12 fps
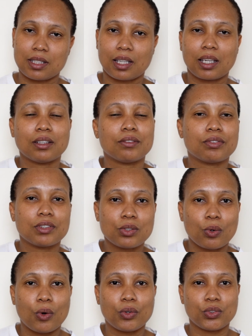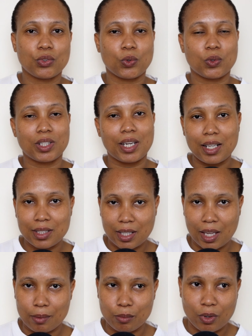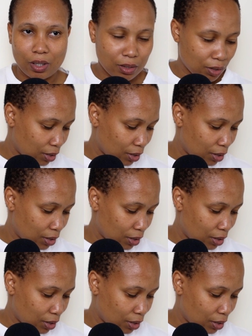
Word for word: that can fit on your next camera